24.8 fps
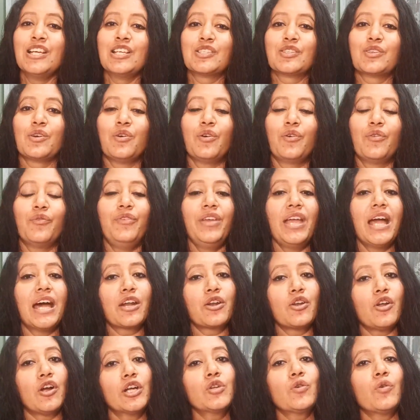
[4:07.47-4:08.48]
So we are
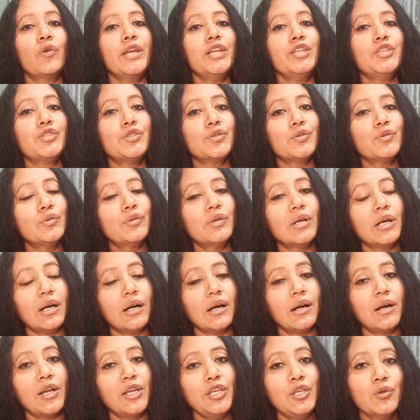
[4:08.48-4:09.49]
not going to
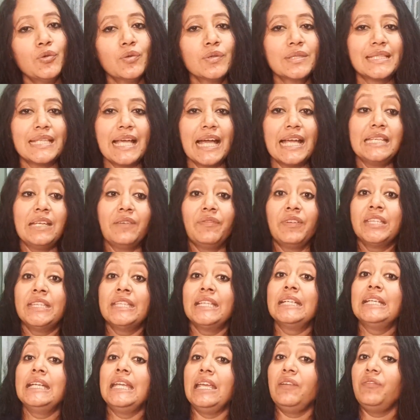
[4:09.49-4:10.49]
use that. Even
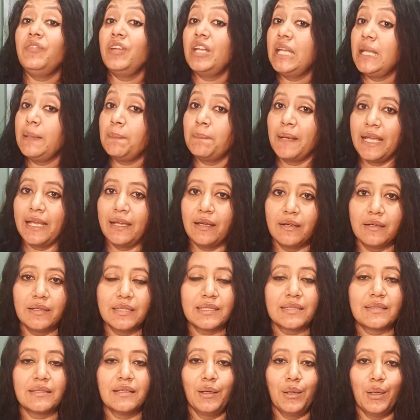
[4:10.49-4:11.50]
the DVD
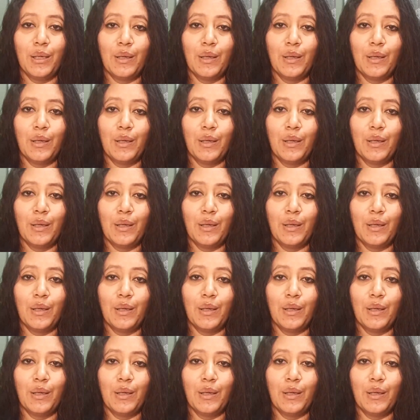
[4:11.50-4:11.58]
players,